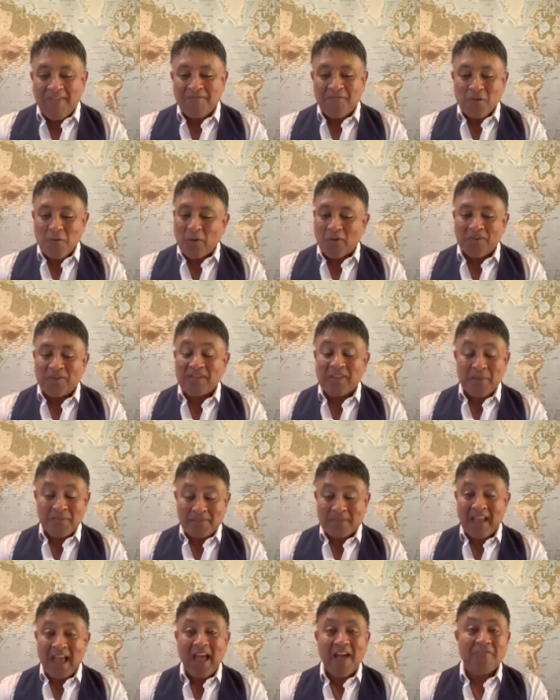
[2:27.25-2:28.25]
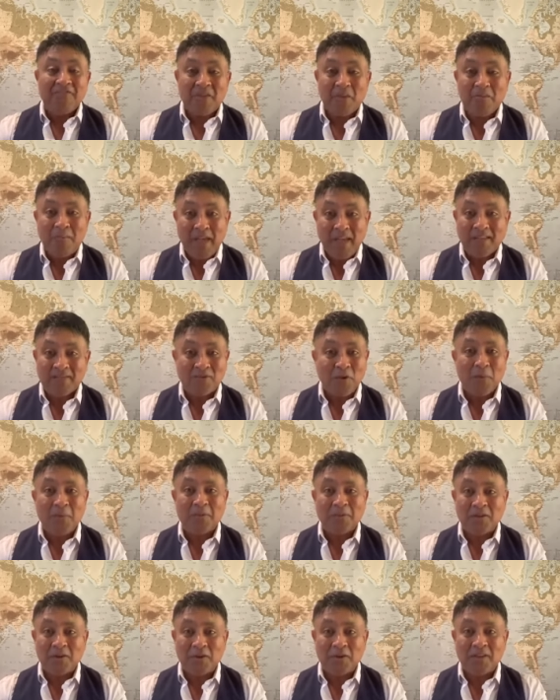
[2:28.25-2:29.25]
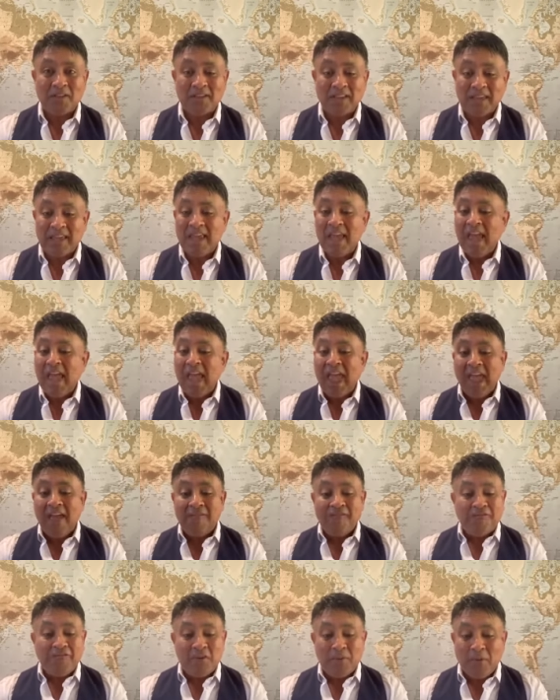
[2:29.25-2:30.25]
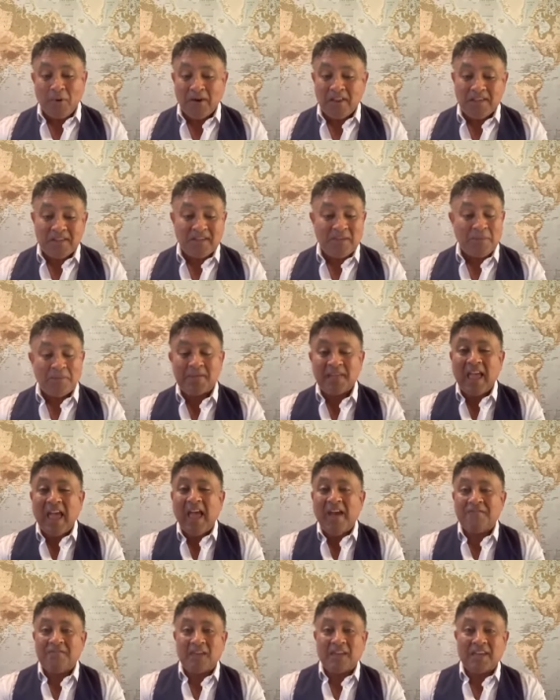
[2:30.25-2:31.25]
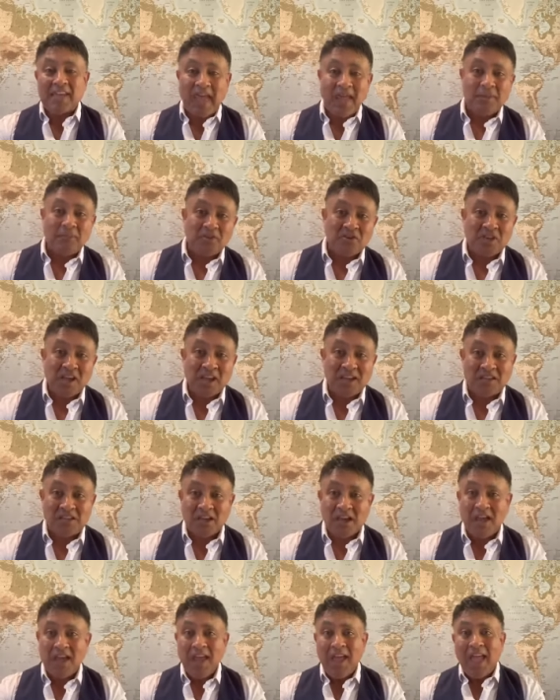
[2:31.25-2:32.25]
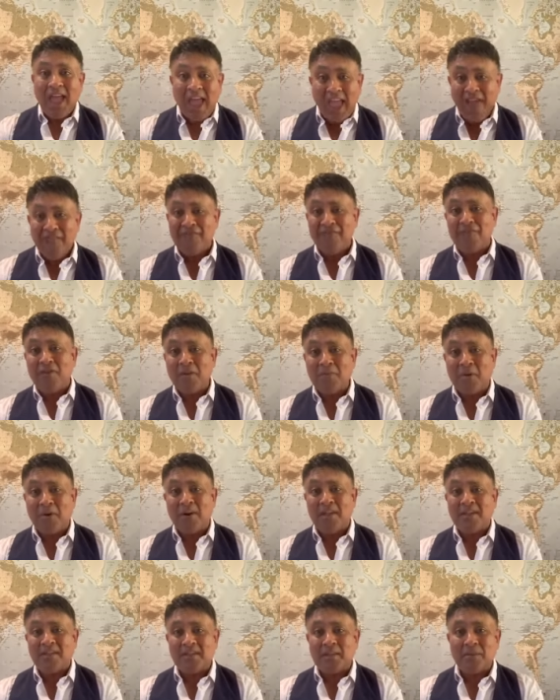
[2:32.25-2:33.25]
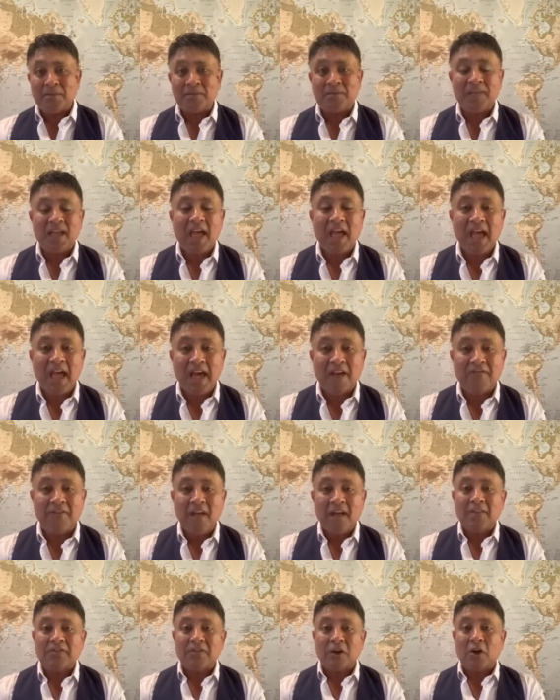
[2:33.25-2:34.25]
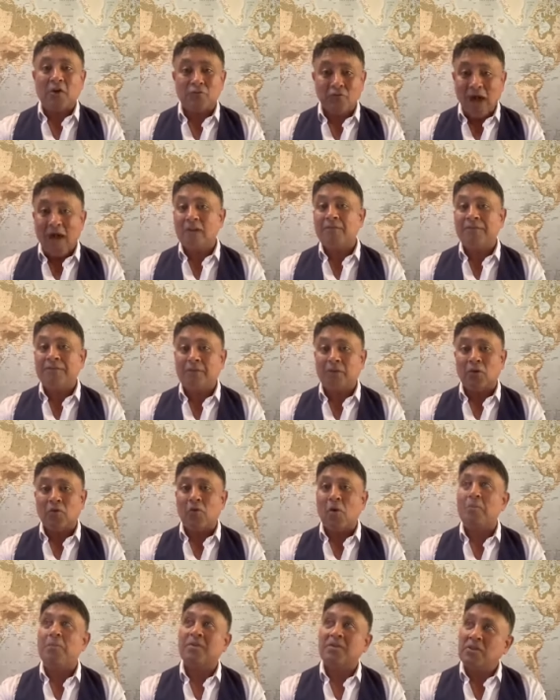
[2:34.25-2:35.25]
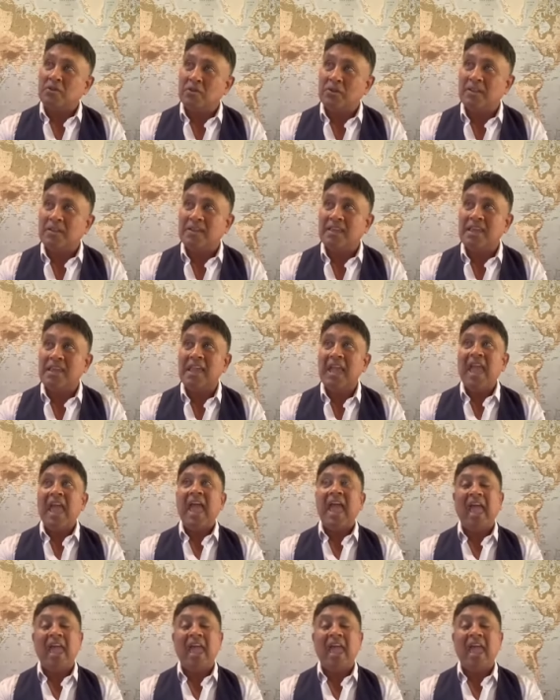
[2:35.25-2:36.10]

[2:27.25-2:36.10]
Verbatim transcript: Everyone seems to have the best opportunity. Everybody seems to have the game changer. Everybody seems to have the ground floor opportunity.